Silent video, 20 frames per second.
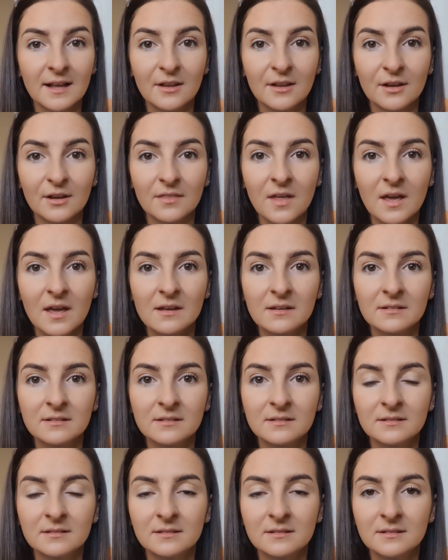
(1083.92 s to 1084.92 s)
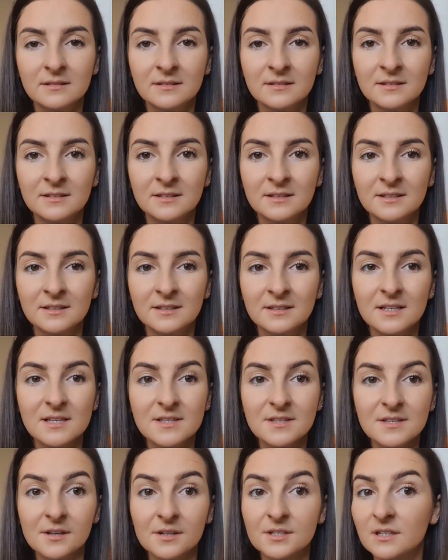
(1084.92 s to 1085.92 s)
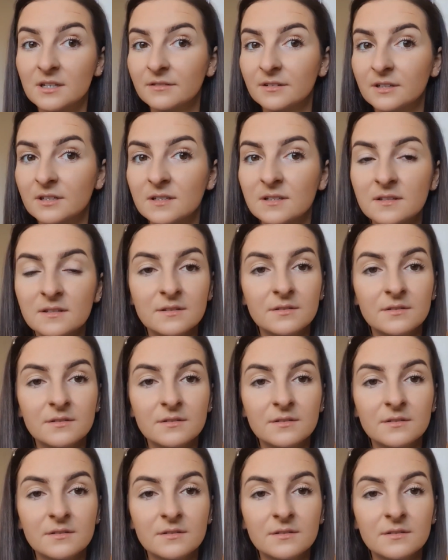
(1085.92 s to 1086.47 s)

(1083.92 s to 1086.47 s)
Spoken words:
look at that. Such a difference.